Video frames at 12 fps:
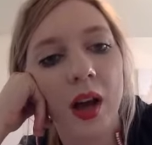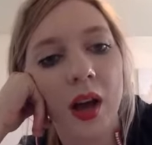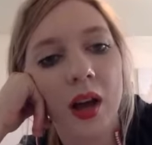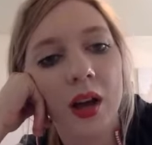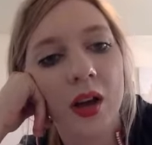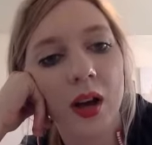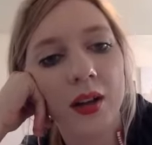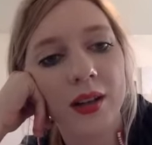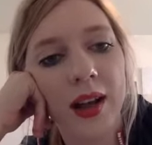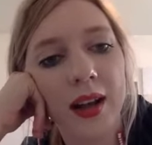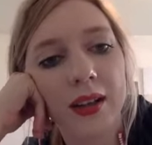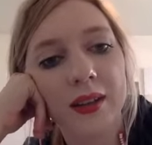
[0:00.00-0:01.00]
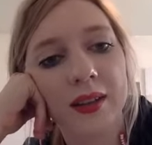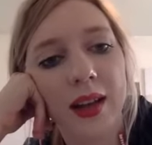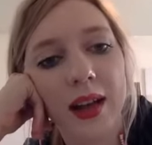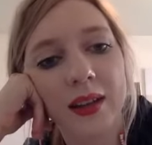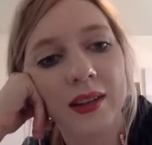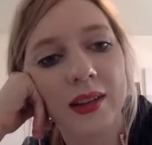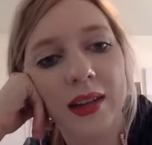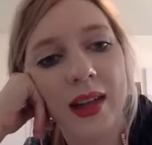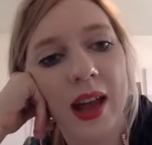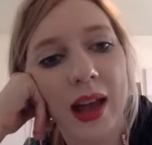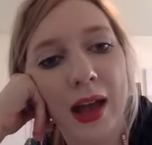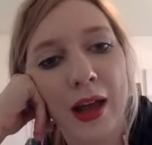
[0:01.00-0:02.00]
Context
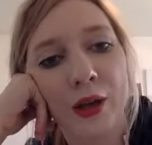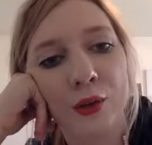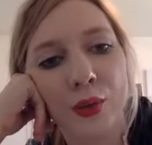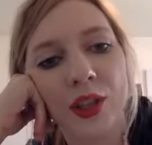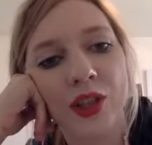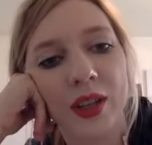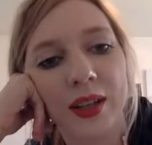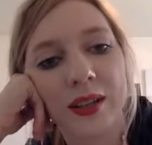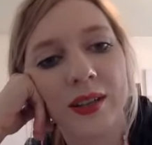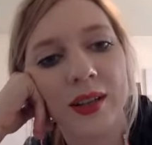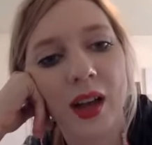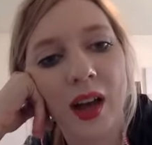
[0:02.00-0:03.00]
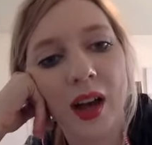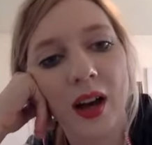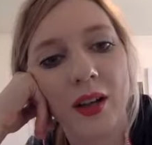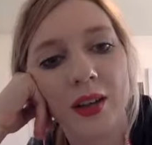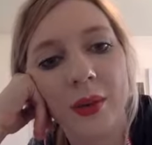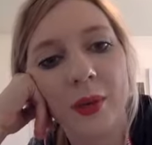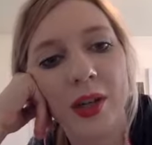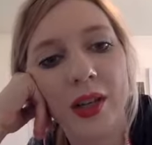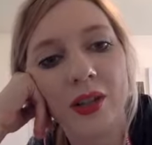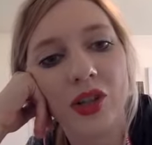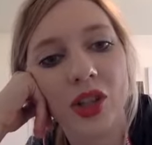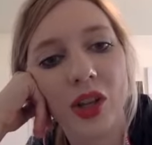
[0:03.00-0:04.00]
SDK, which is unlimited
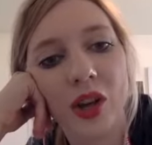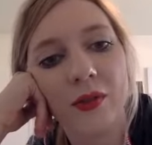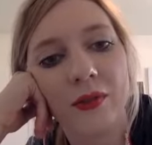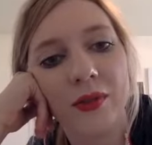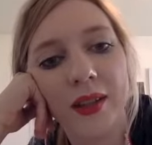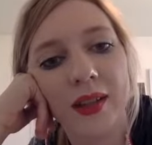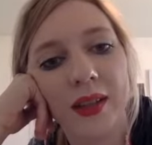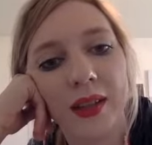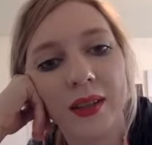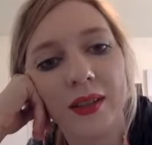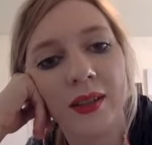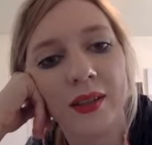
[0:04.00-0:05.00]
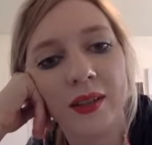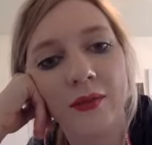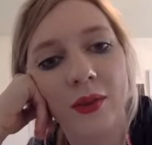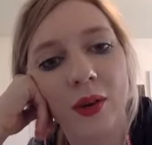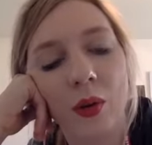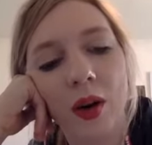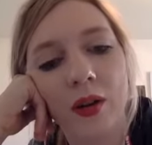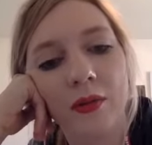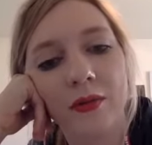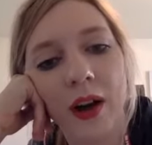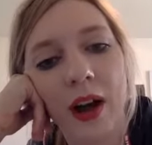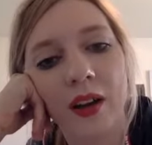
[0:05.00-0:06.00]
geofences for
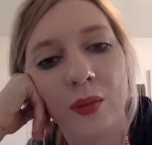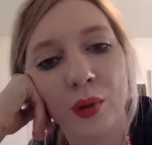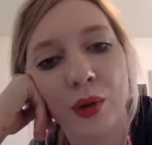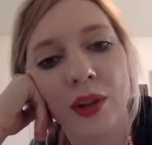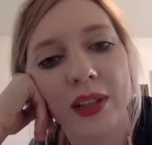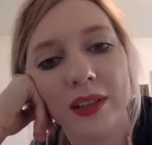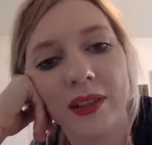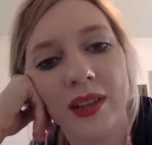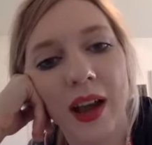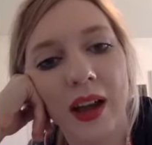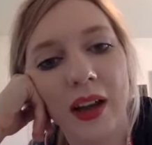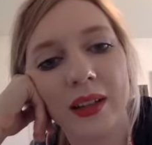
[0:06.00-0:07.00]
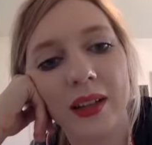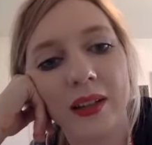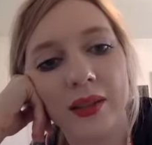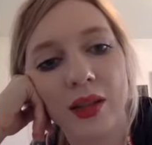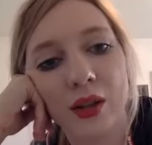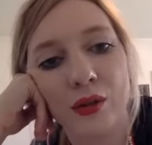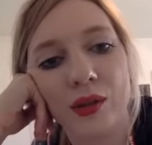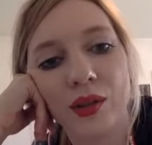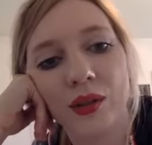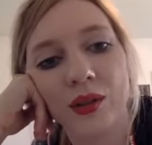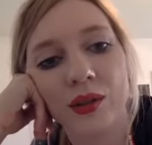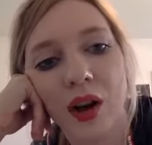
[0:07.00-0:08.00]
quantifiable insight into
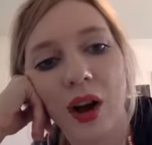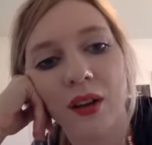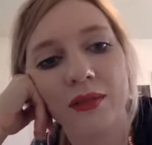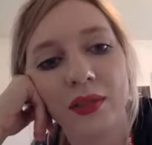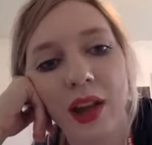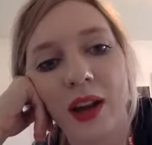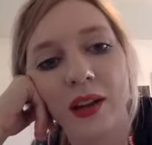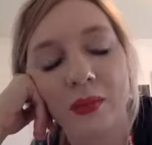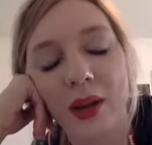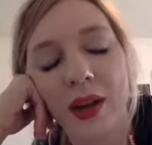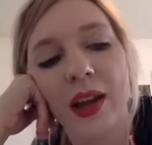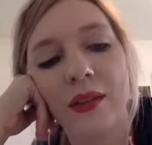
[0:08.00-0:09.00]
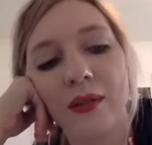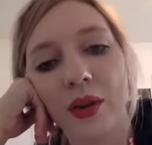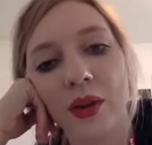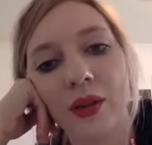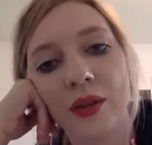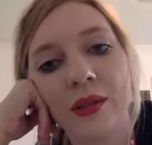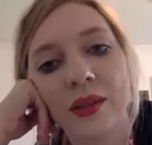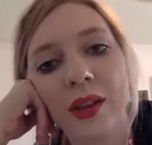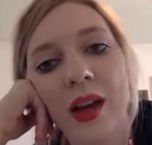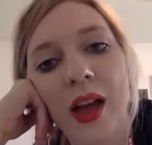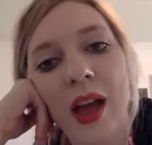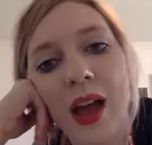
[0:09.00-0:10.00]
users' offline behaviors.
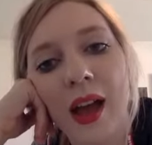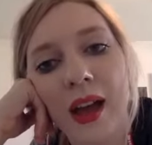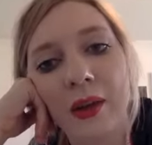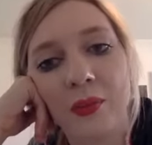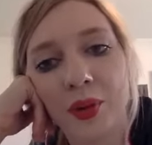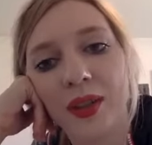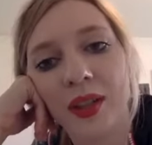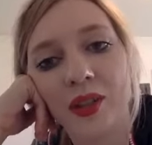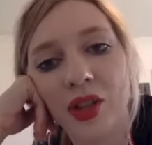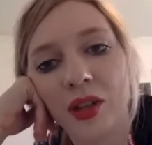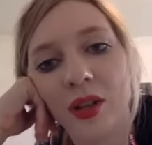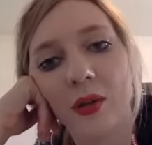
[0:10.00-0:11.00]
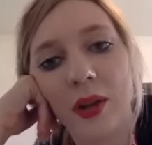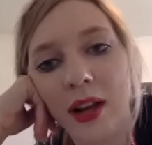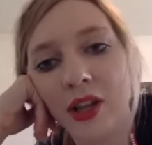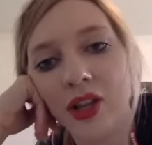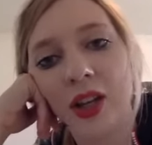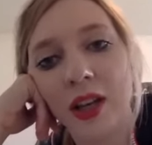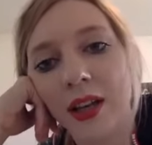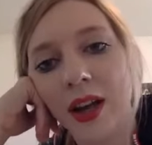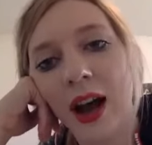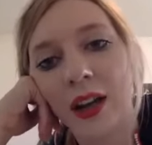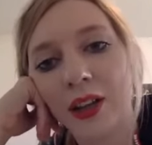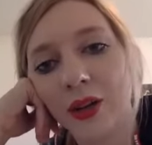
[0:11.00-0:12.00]
And precision location,
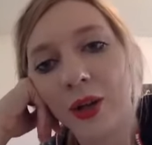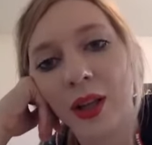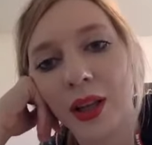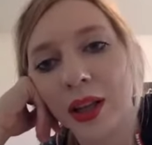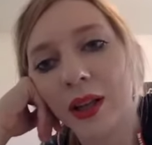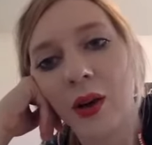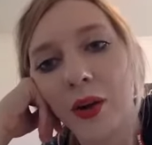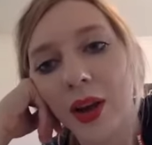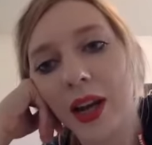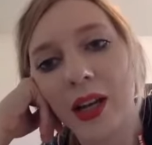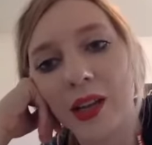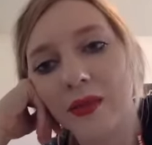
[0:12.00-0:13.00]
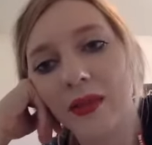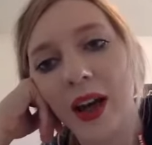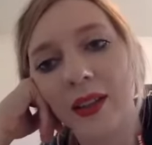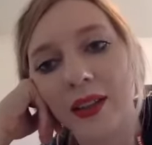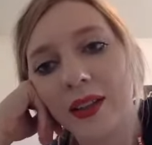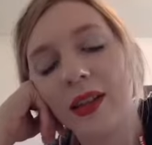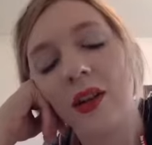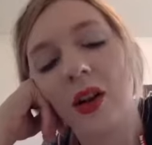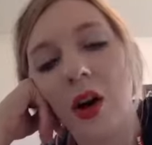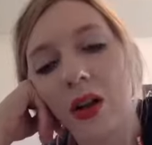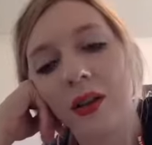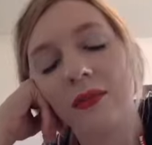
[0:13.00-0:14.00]
accurately locating devices in
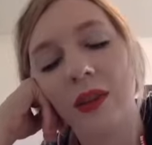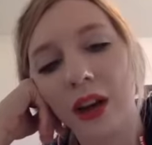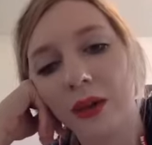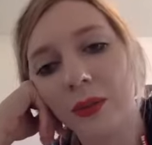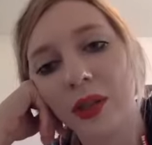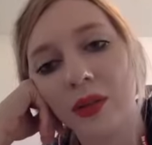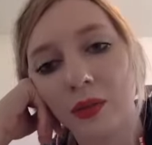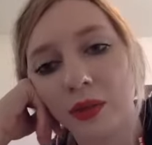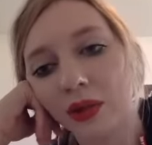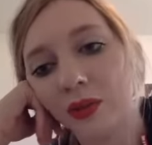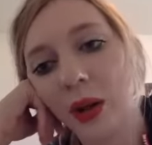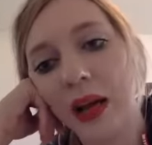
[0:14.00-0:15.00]
all environments worldwide.